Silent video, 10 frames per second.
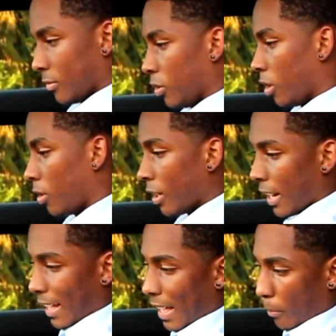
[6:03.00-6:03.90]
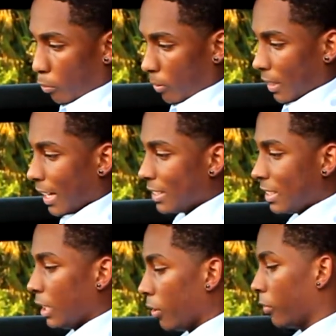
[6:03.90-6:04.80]
you know, and I got
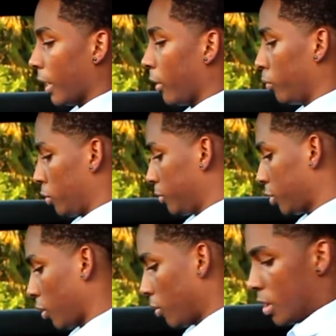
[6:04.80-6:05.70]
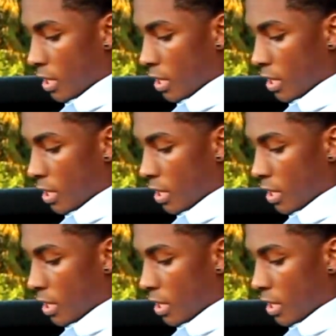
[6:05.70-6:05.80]
plenty of leg room. So